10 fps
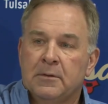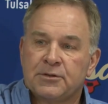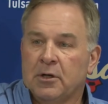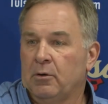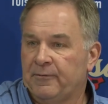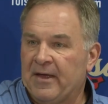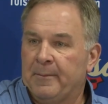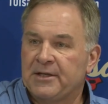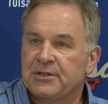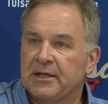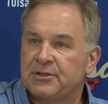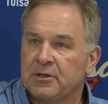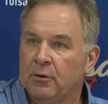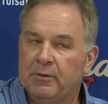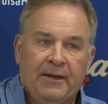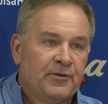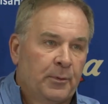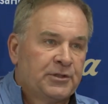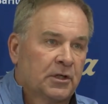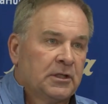So if that makes sense. So even though
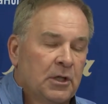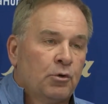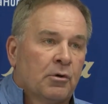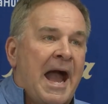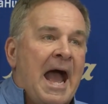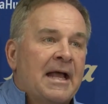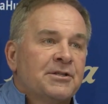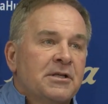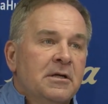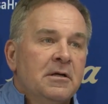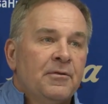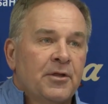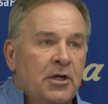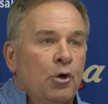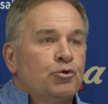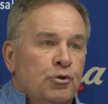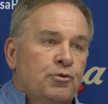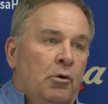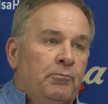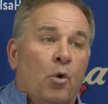we took the local guys, the coaches
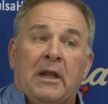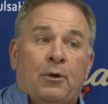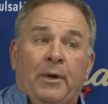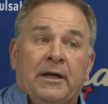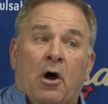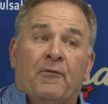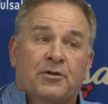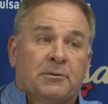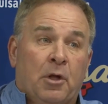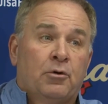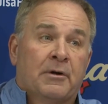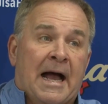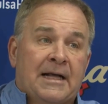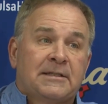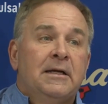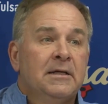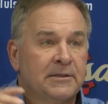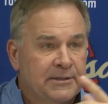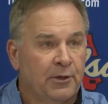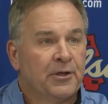are on board. Like, we didn't offer some local guys
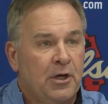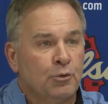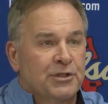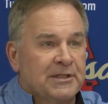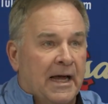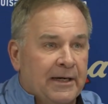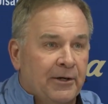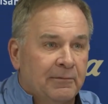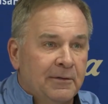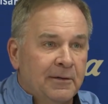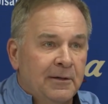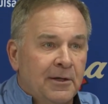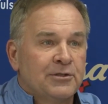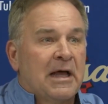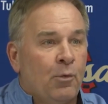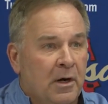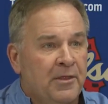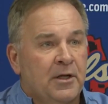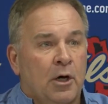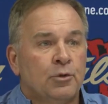till the coaches got here, because I wanted
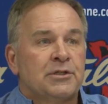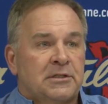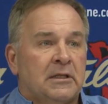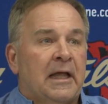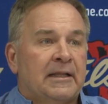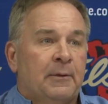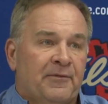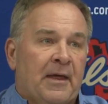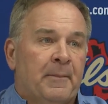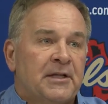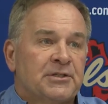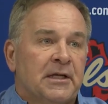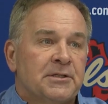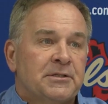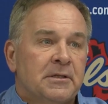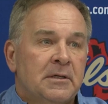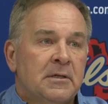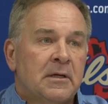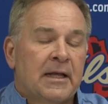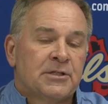the coaches to like them, if that makes sense.
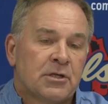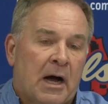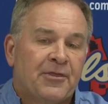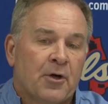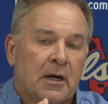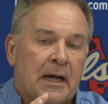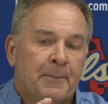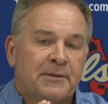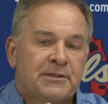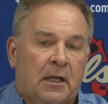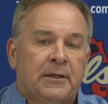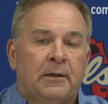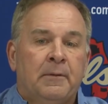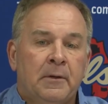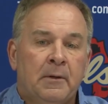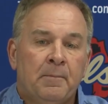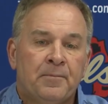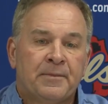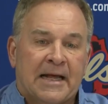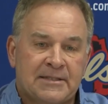And so I mean, telling you,
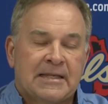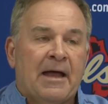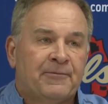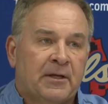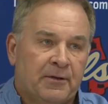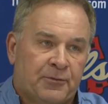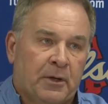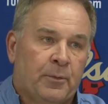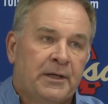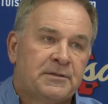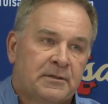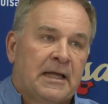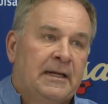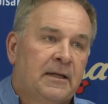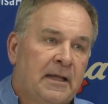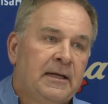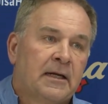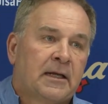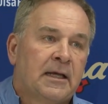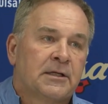that staff did in 3 weeks, they did
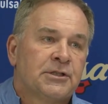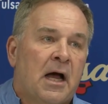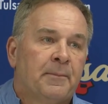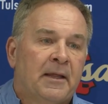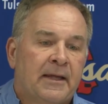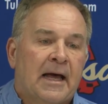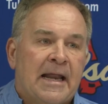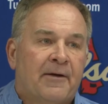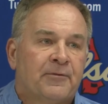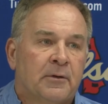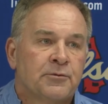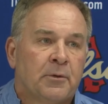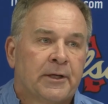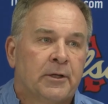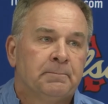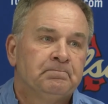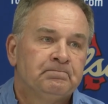a kick job. They got after it. It was really good.